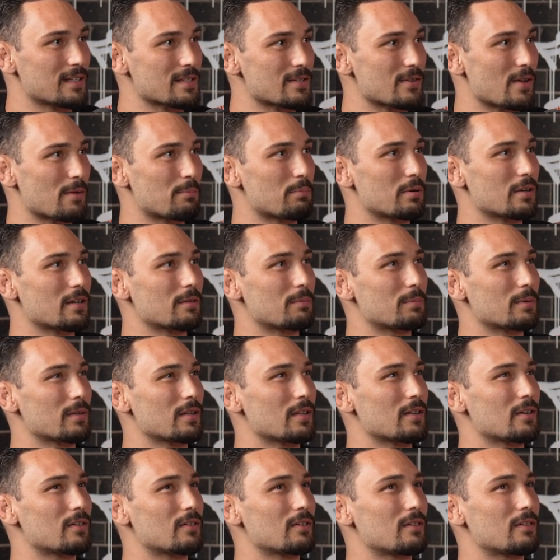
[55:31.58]
So I put up
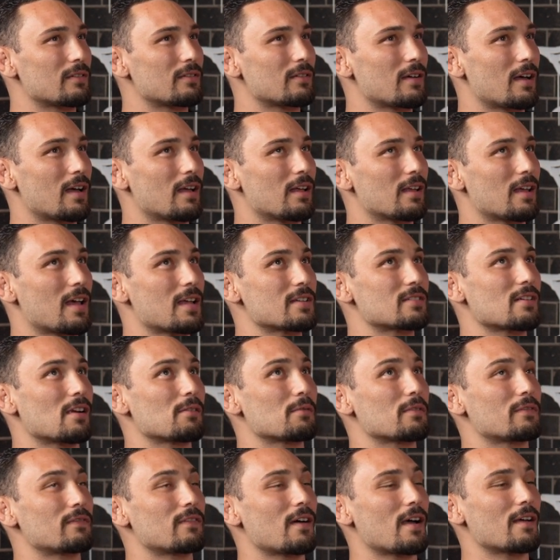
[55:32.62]
started
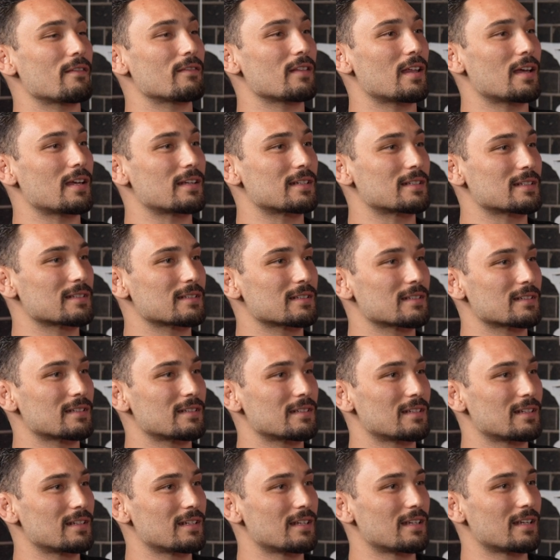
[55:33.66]
with 5 lights,
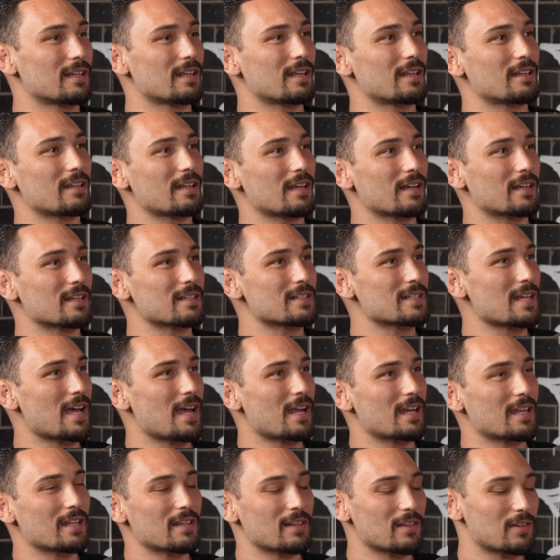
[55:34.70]
and like a
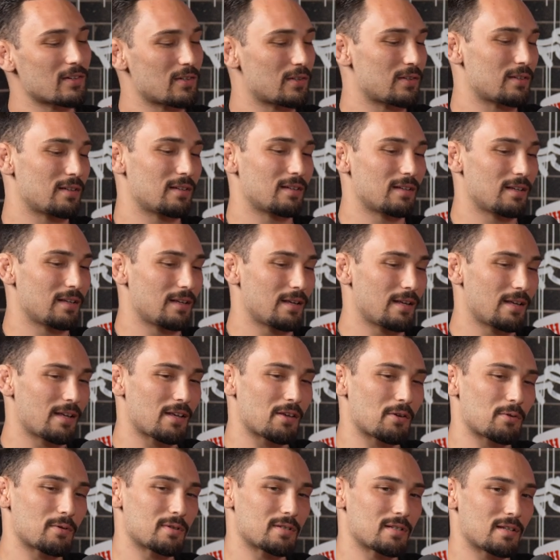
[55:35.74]
tiny little.
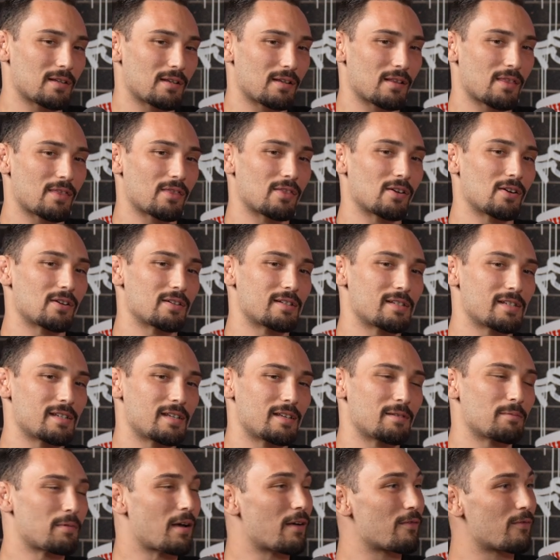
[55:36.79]
It was a
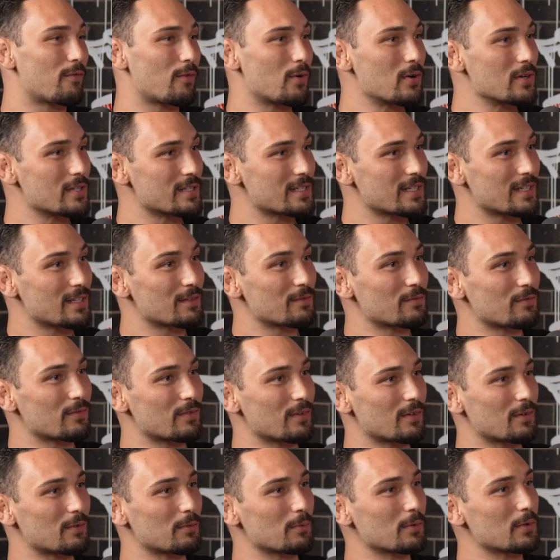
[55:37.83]
13 by 14
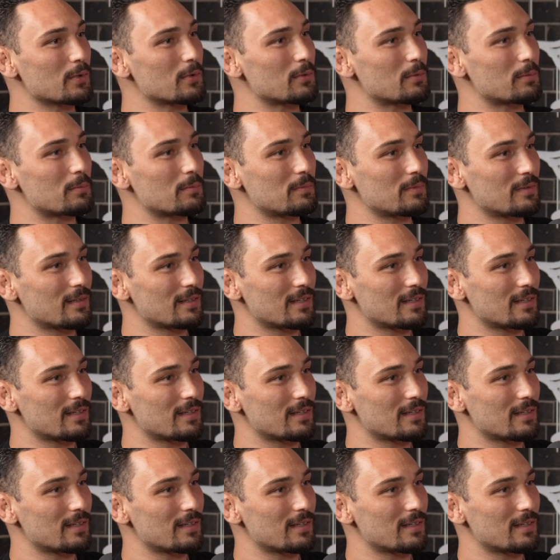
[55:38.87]
foot room.